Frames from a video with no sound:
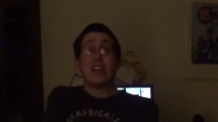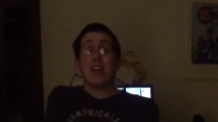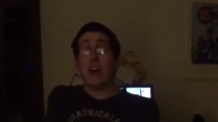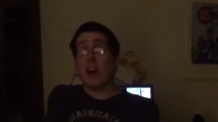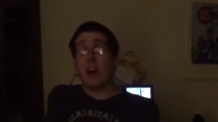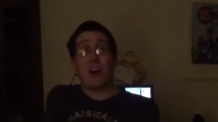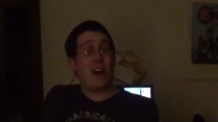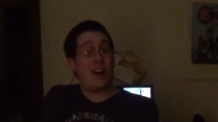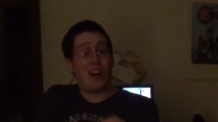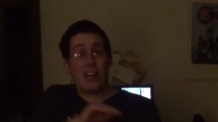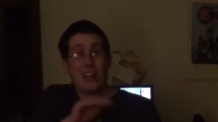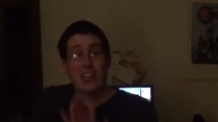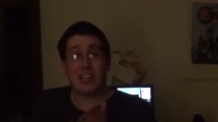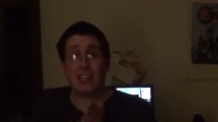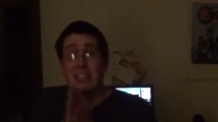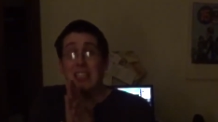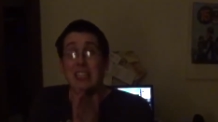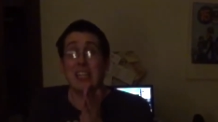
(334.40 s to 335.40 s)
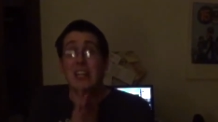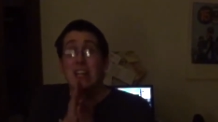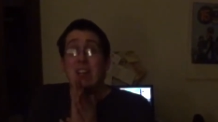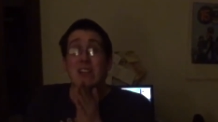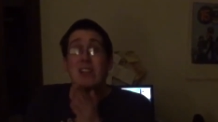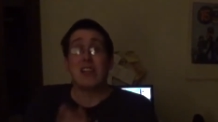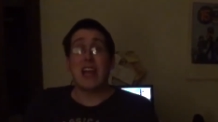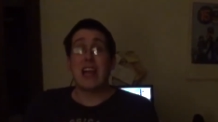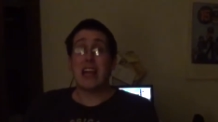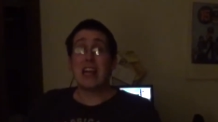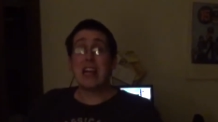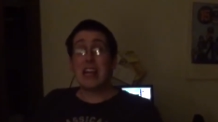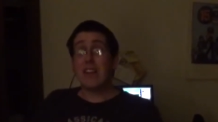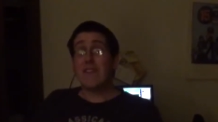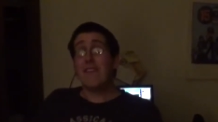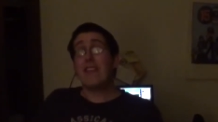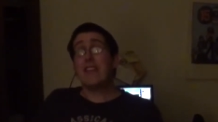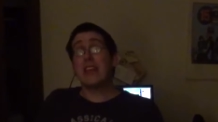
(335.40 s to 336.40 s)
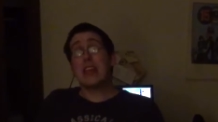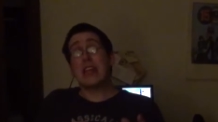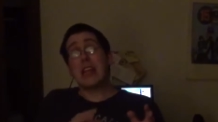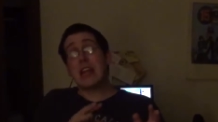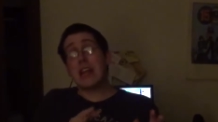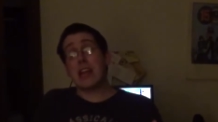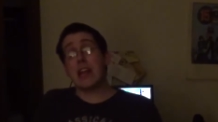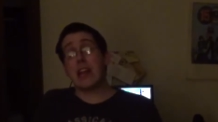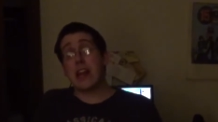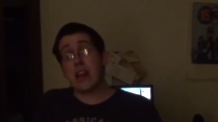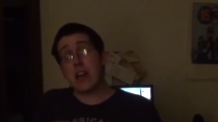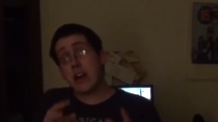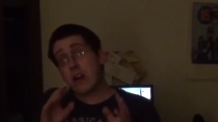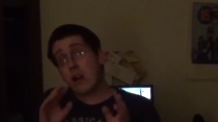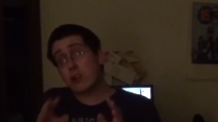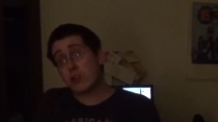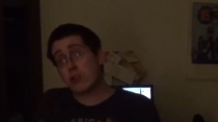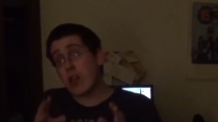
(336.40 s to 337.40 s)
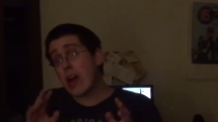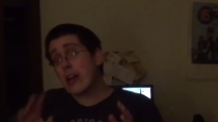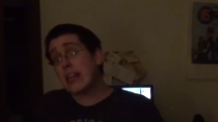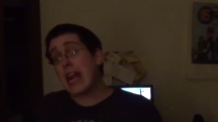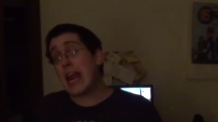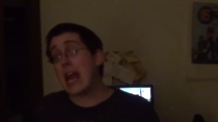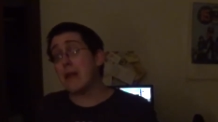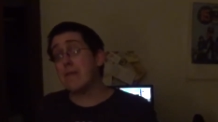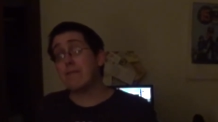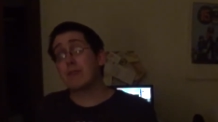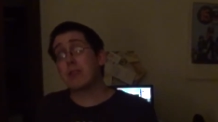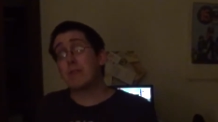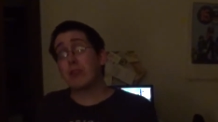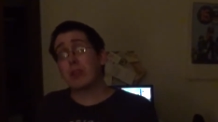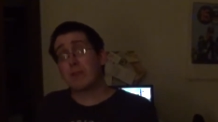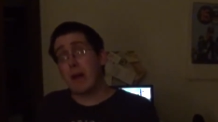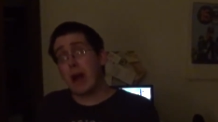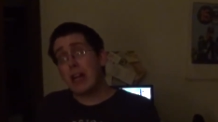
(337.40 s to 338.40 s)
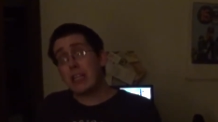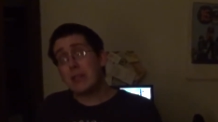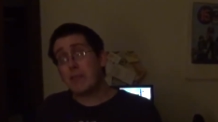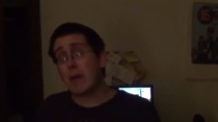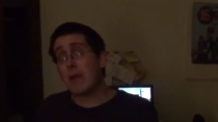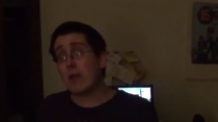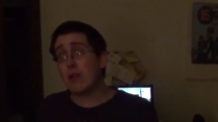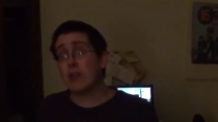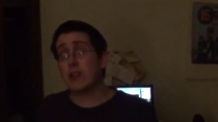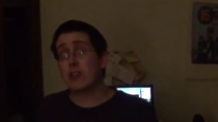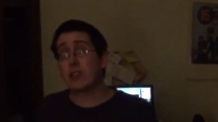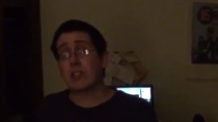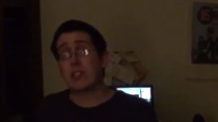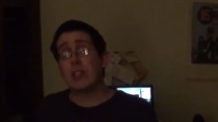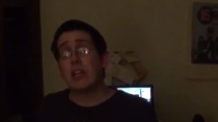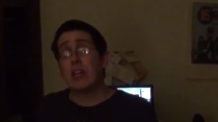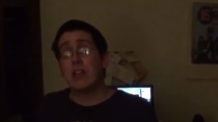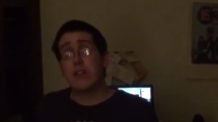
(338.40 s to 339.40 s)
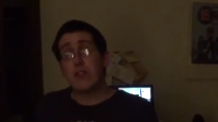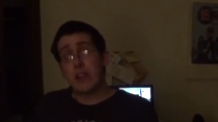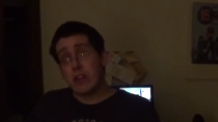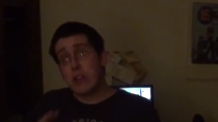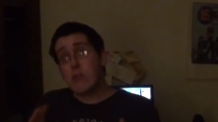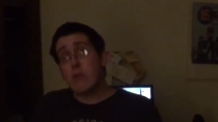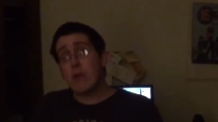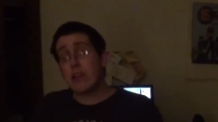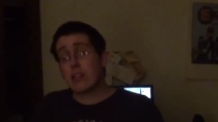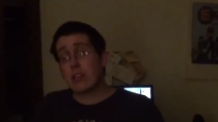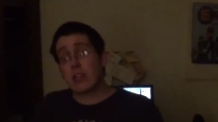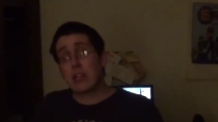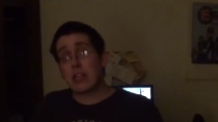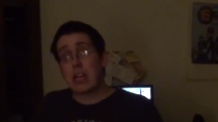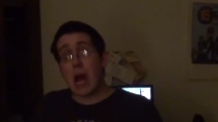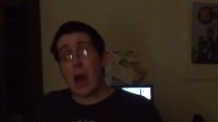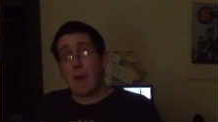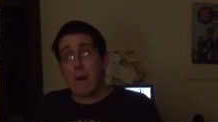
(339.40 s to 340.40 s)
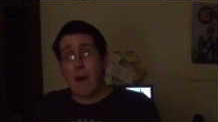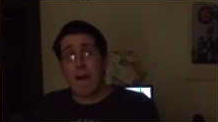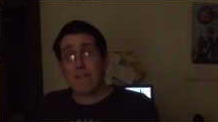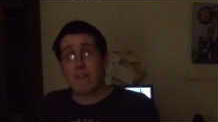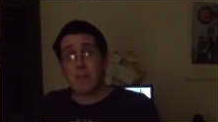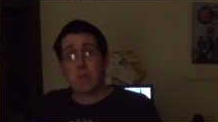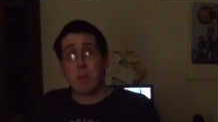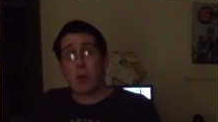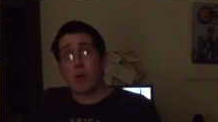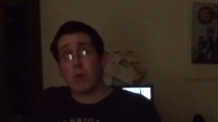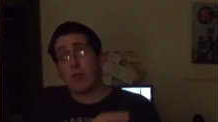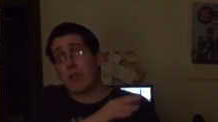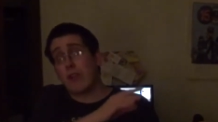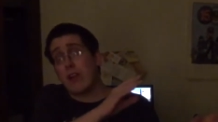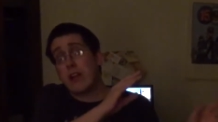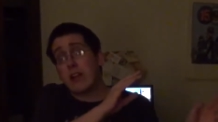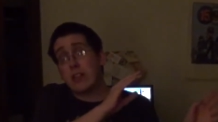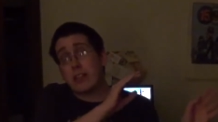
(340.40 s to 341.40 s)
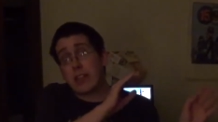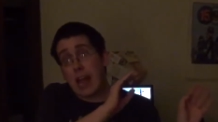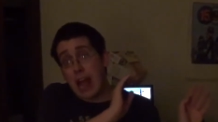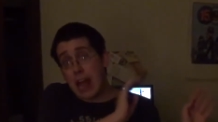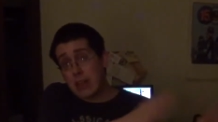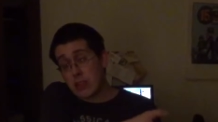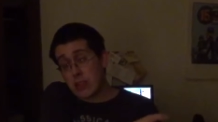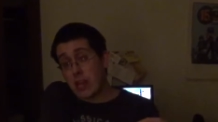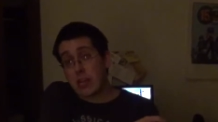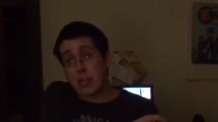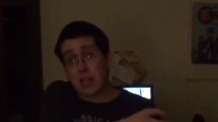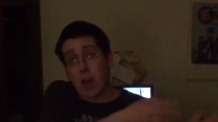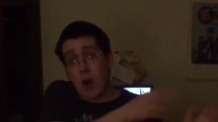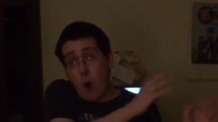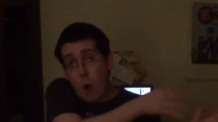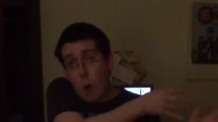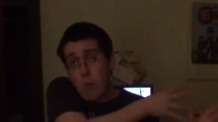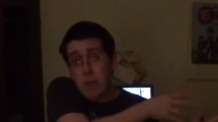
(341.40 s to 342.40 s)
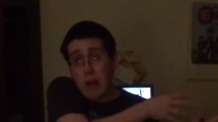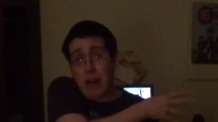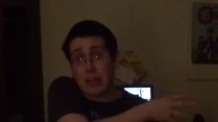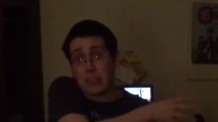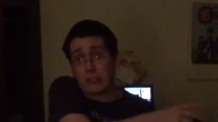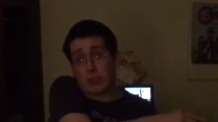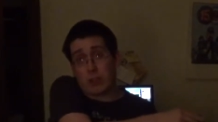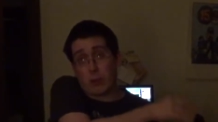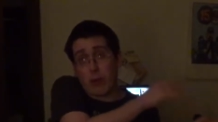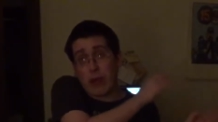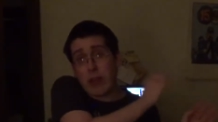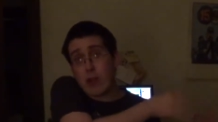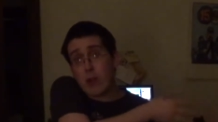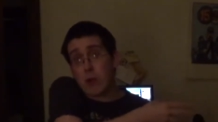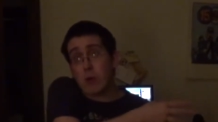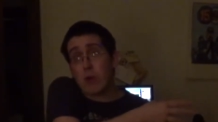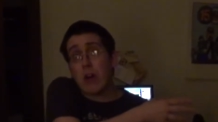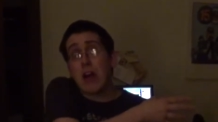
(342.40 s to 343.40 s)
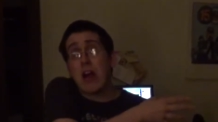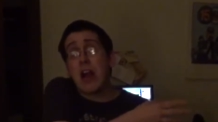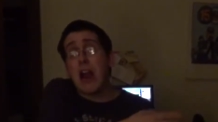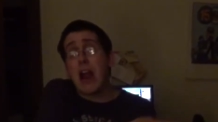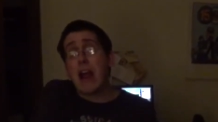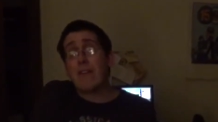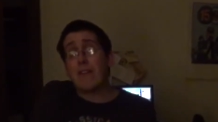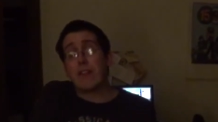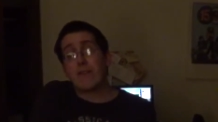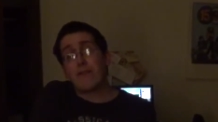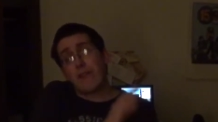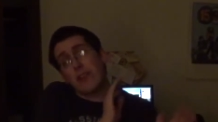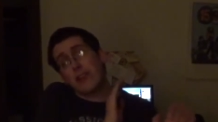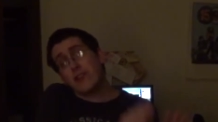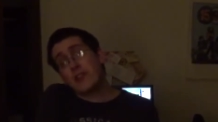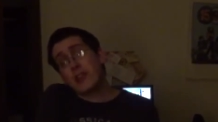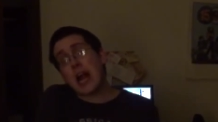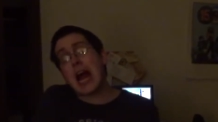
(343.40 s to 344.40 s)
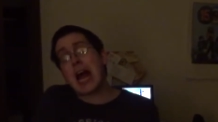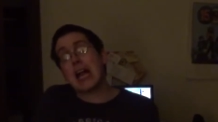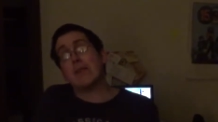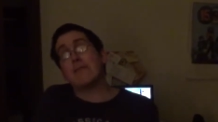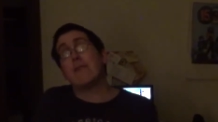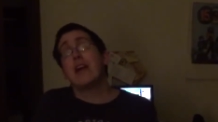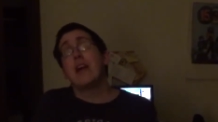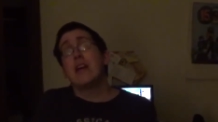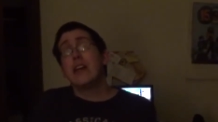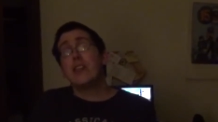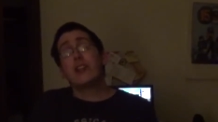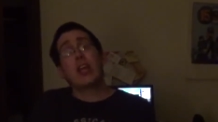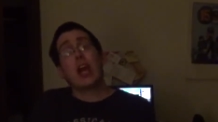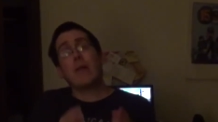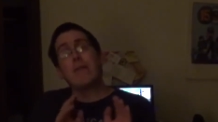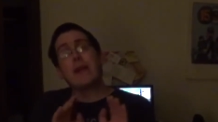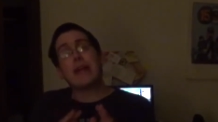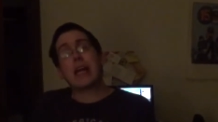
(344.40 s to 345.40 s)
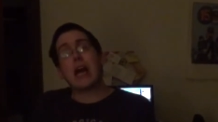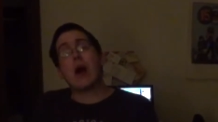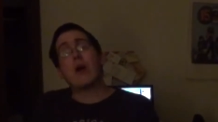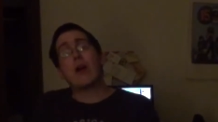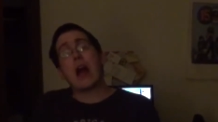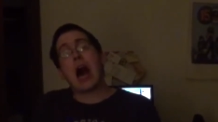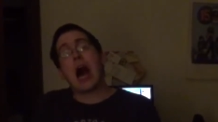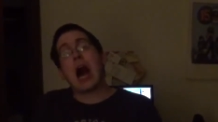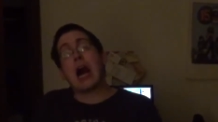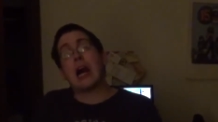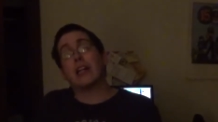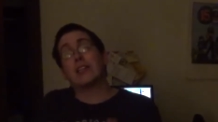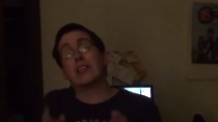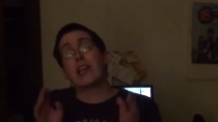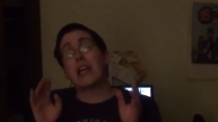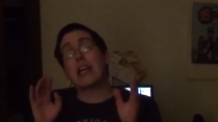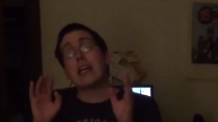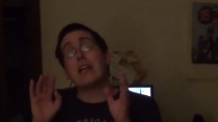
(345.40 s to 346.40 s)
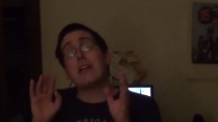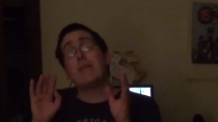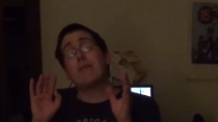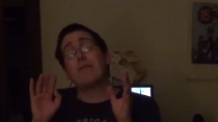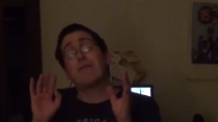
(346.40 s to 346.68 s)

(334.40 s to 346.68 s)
Oh. And even, know, and also that game, Super Smash Brothers, the new one is going to come out for both the, the, the home console, the Wii U, and for the first time, it's coming out on the